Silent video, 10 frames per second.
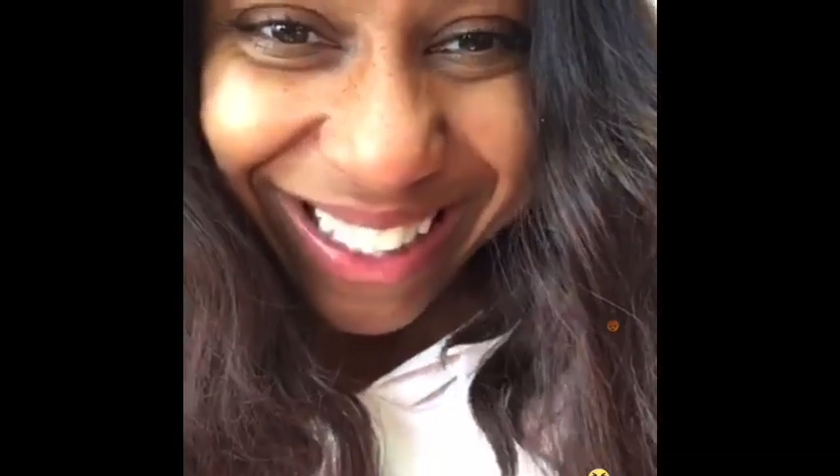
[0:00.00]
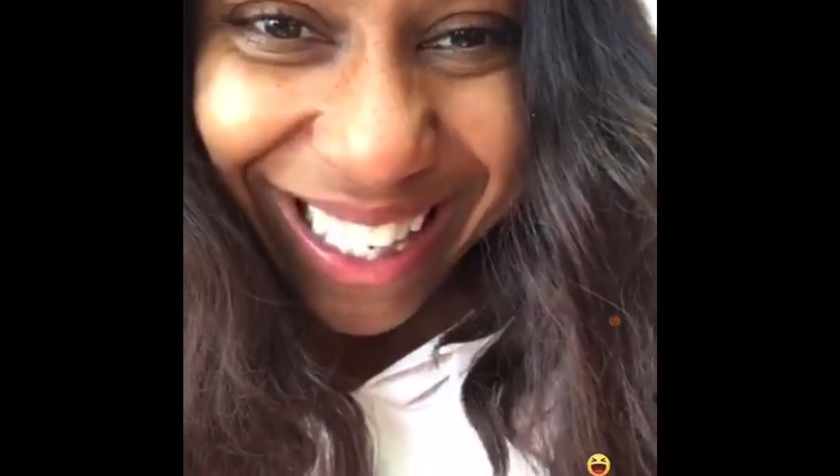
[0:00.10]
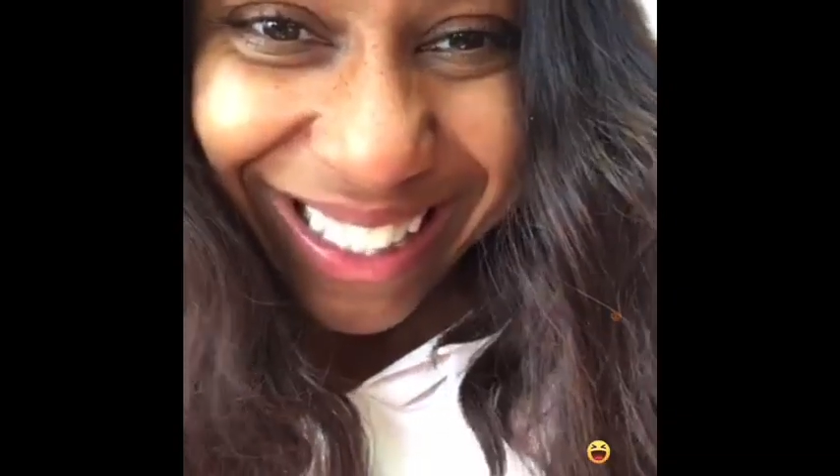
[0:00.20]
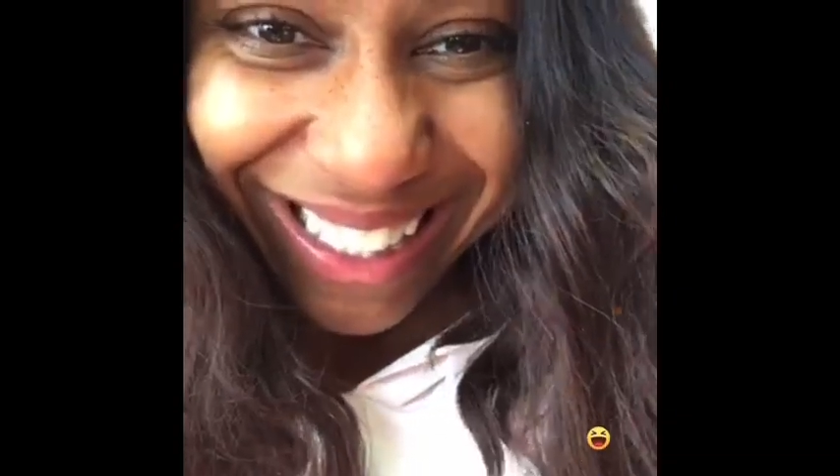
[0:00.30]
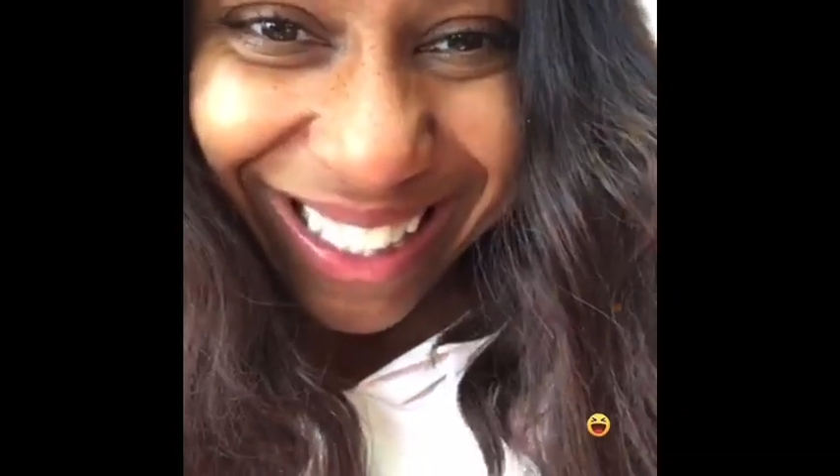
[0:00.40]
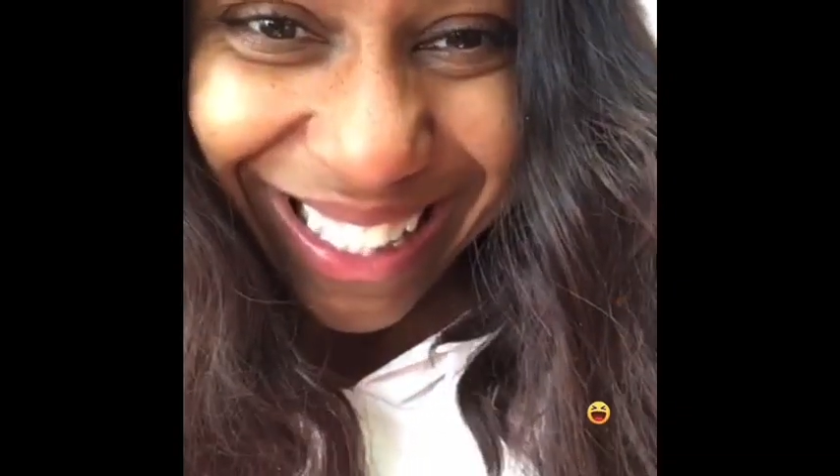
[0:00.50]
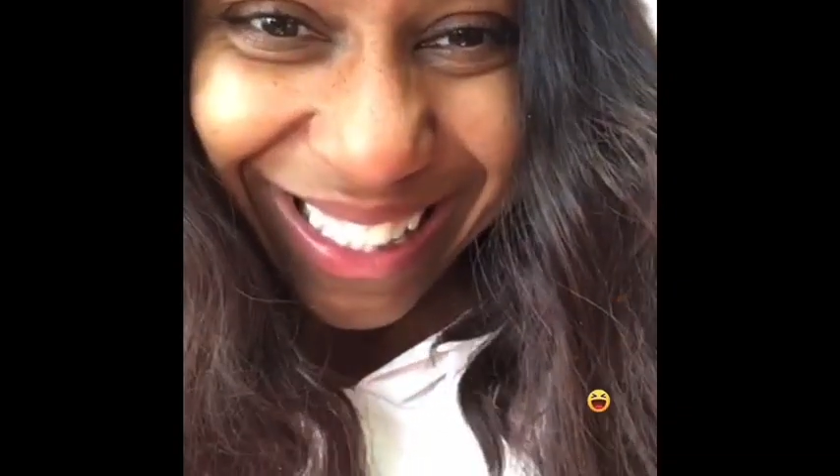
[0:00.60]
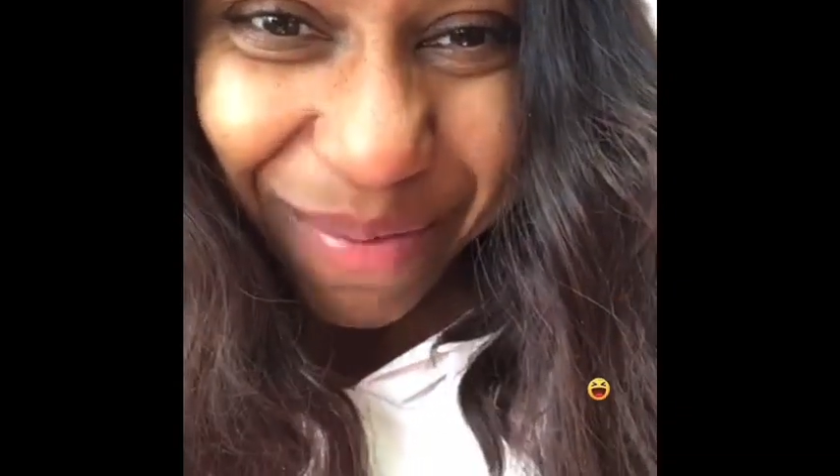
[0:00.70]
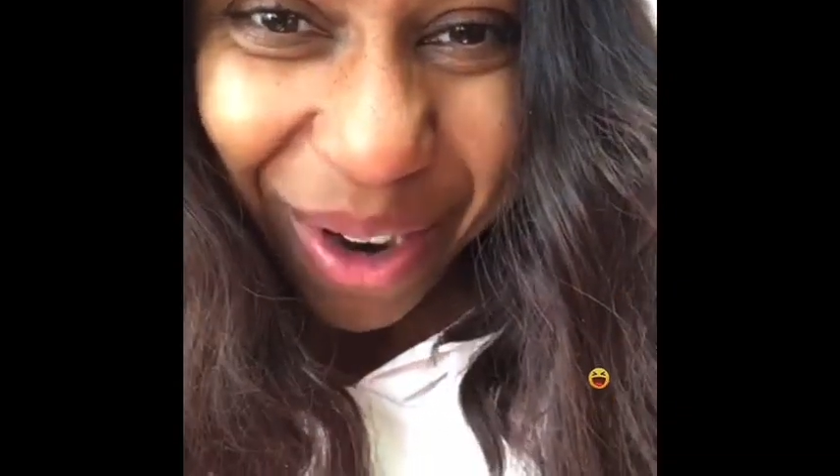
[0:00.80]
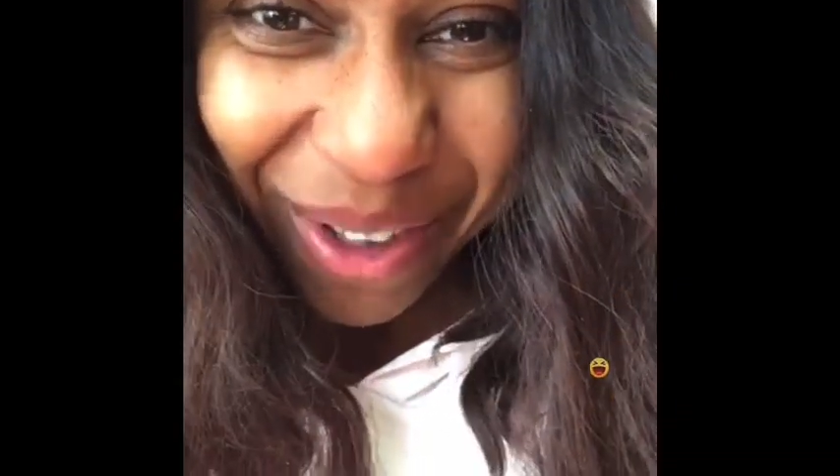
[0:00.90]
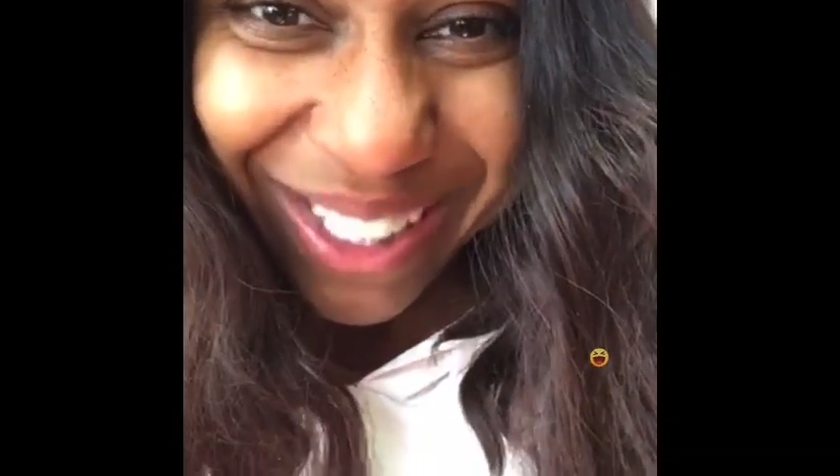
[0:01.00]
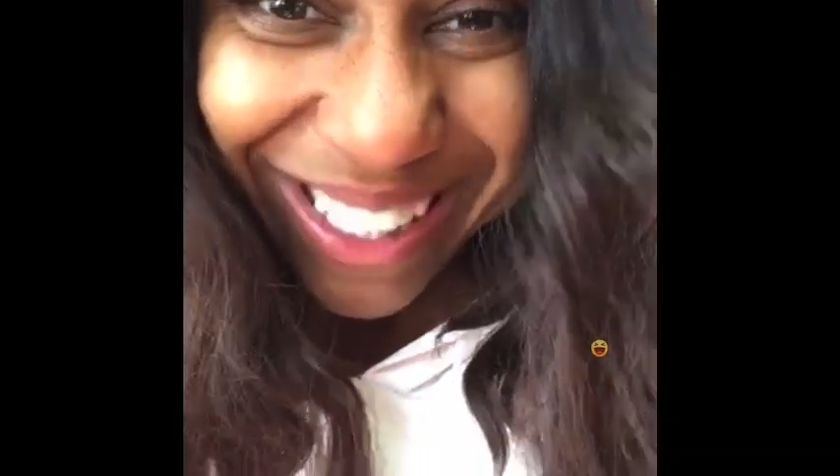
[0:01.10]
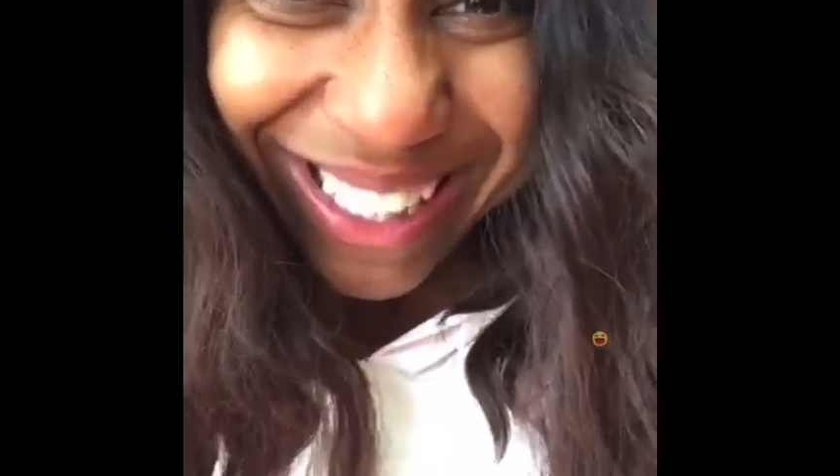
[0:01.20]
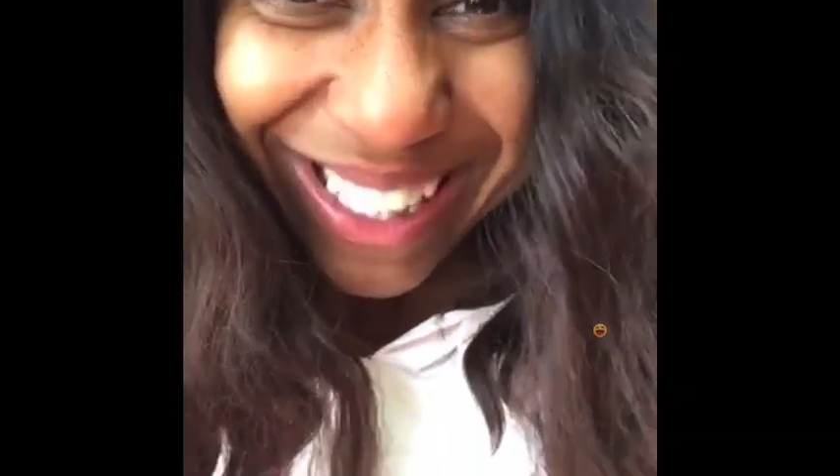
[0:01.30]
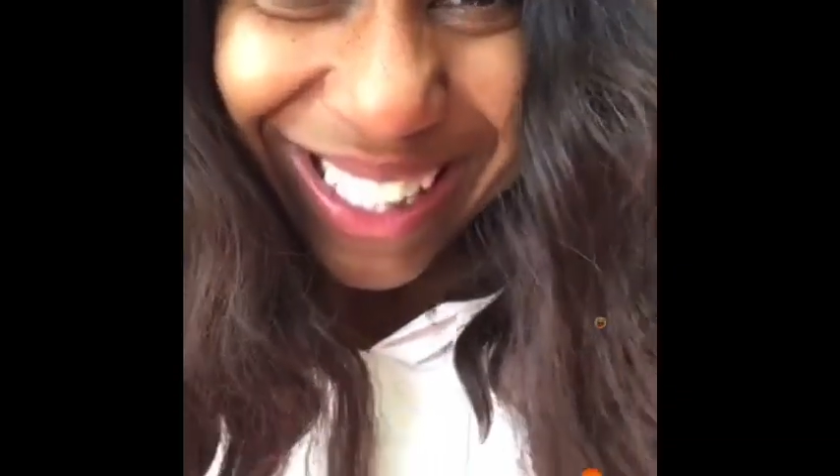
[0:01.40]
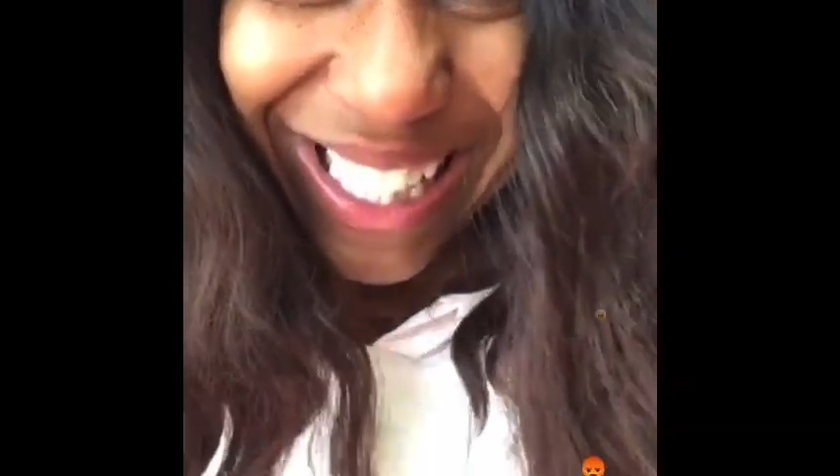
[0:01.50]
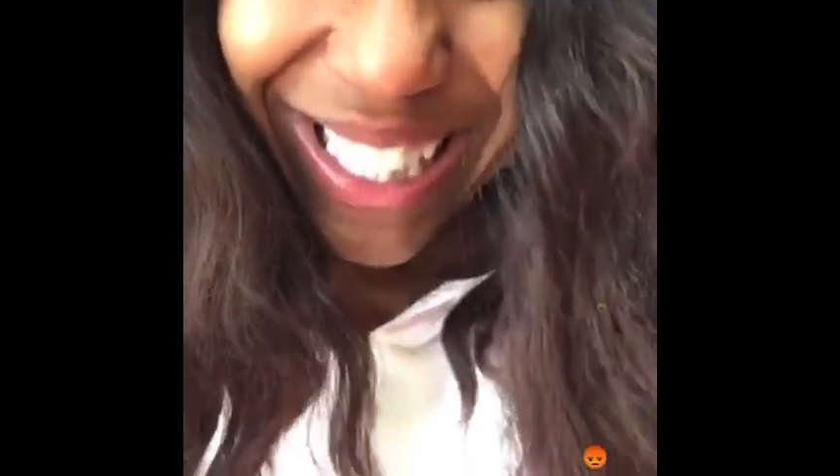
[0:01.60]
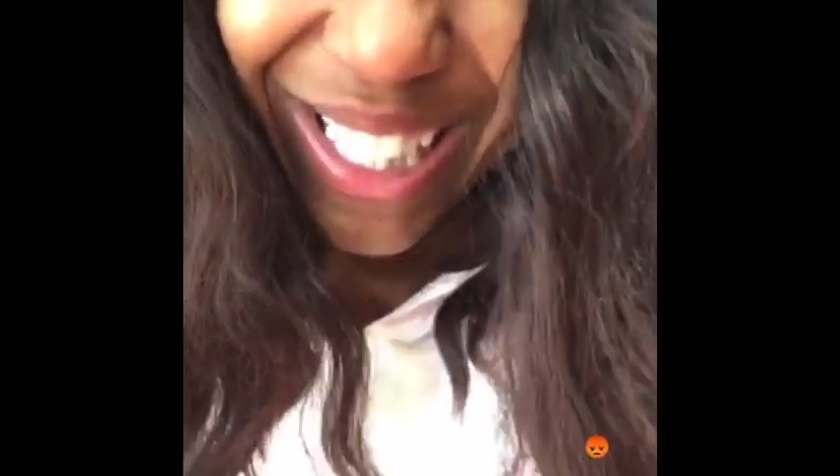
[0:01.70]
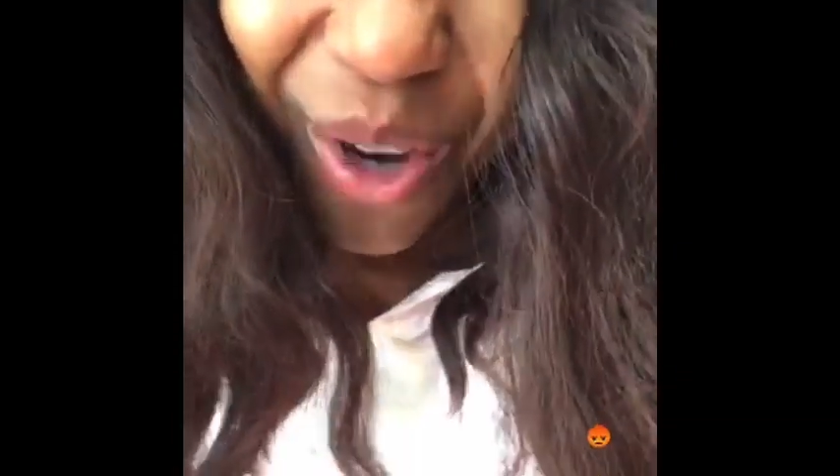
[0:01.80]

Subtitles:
that's in these emojis. This is so